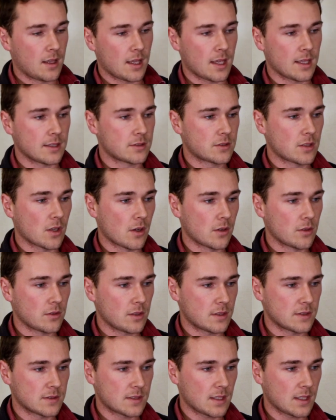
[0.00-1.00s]
And so
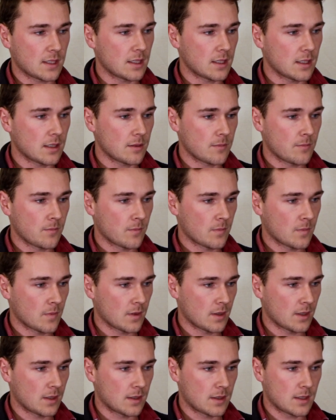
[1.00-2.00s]
you can see here
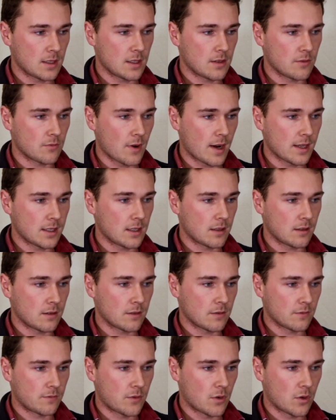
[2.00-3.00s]
the
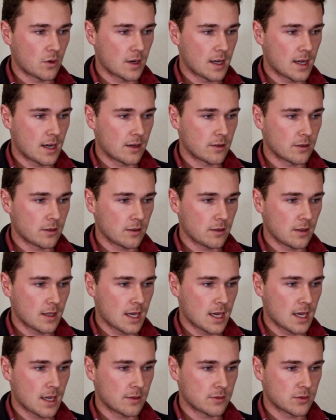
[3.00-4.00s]
ranking for our
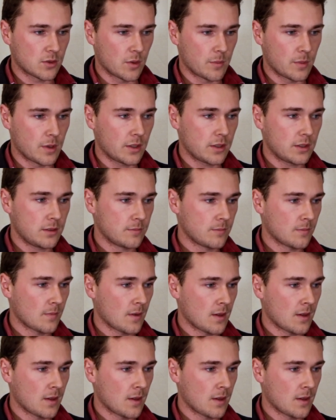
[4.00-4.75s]
suitability.